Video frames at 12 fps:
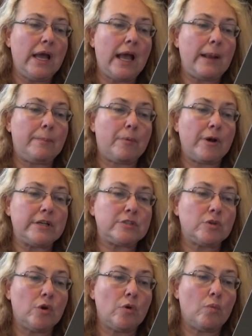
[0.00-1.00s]
and
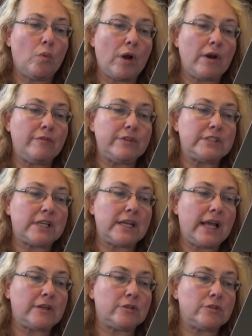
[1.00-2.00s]
press one of its
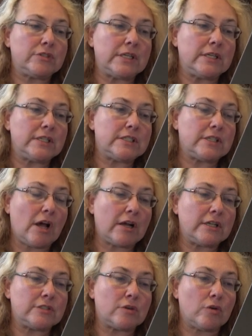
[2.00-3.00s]
connectors into the
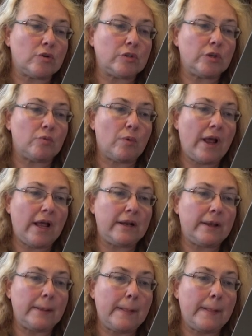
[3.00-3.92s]
socket circled in red.